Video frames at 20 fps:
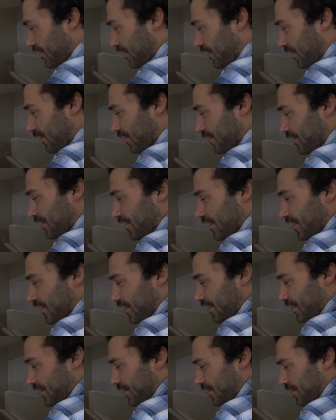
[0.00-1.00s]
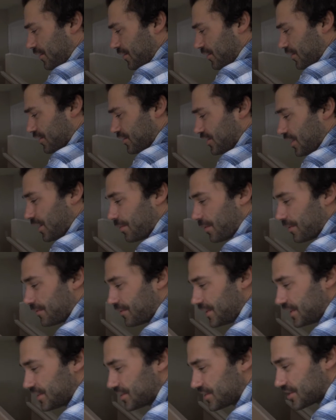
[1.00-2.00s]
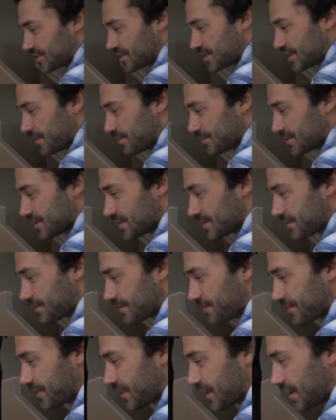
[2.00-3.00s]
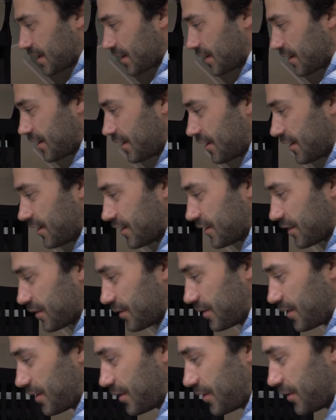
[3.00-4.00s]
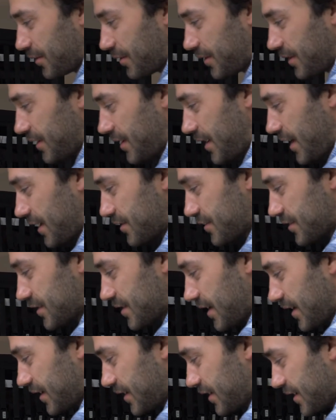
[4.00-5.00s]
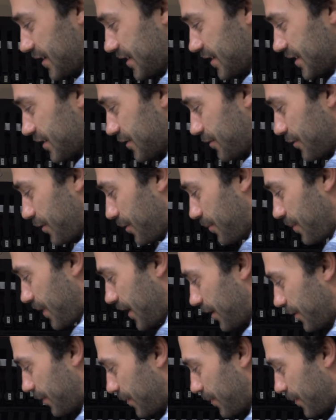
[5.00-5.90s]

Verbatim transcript: on uh, top of each chips. So you go like just like this, row by